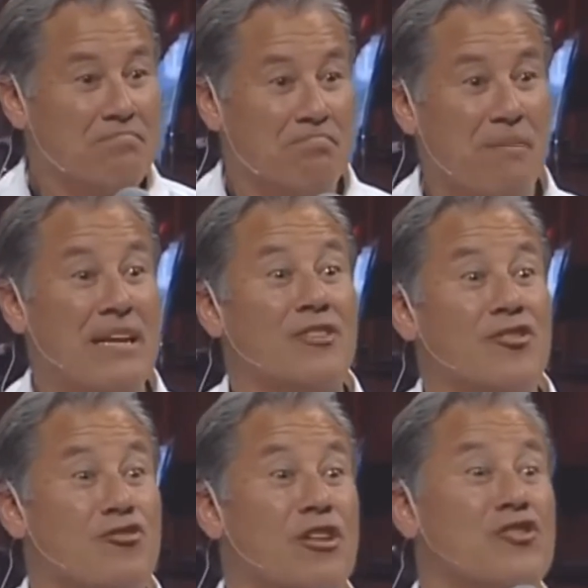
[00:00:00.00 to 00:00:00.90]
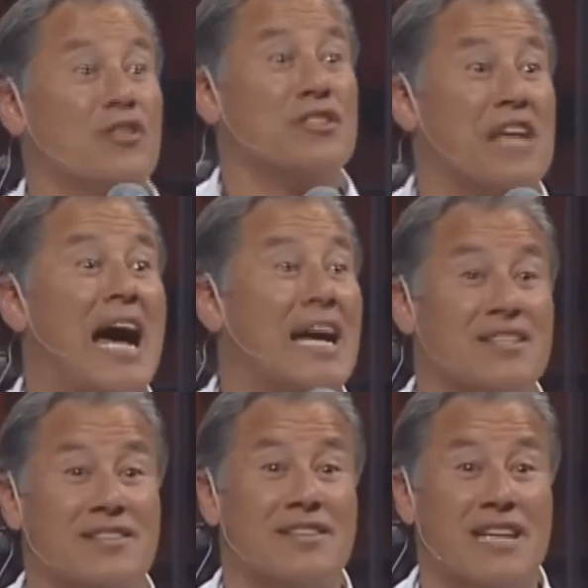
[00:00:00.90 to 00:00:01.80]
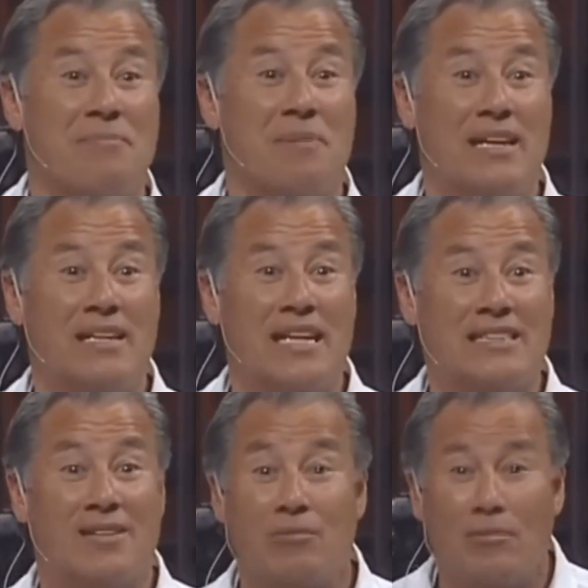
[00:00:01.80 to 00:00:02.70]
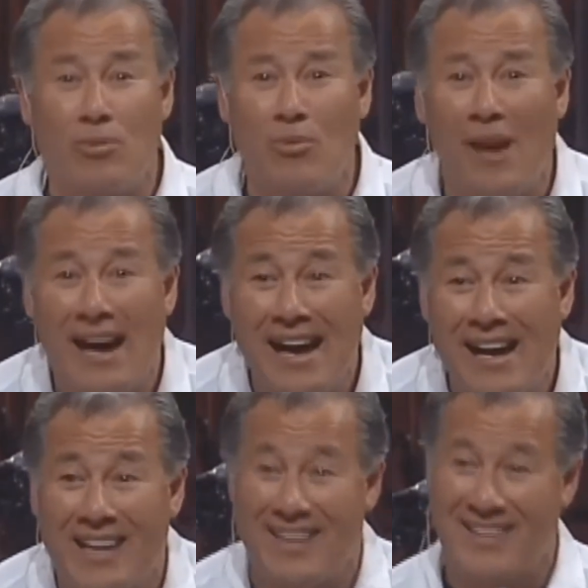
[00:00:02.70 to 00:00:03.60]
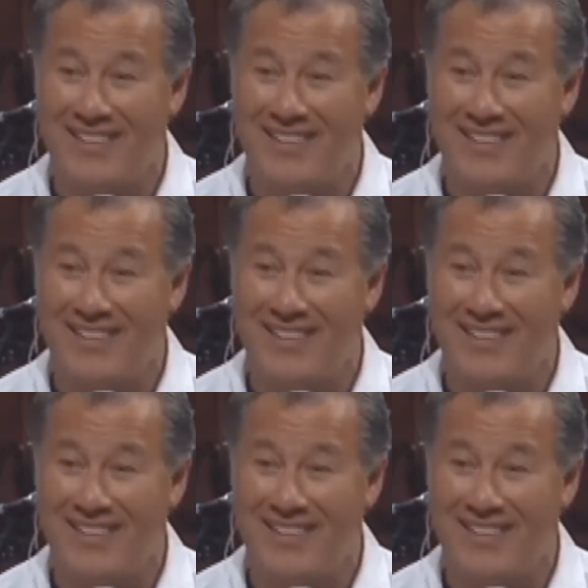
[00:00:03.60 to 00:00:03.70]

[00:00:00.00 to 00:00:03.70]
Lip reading: Big, incredulous eyes looked at me and they said, why?